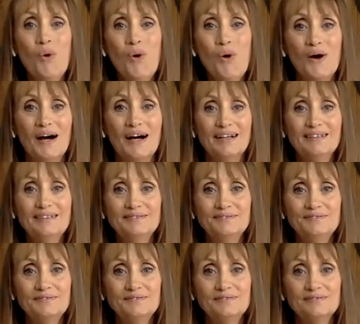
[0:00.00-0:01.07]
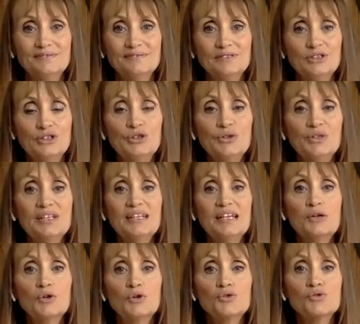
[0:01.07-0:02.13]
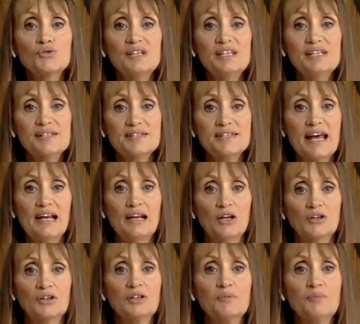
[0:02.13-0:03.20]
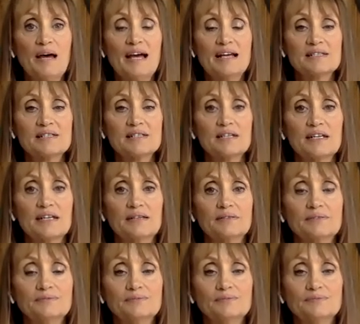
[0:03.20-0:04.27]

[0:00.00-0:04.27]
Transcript: or you can increase that lung capacity.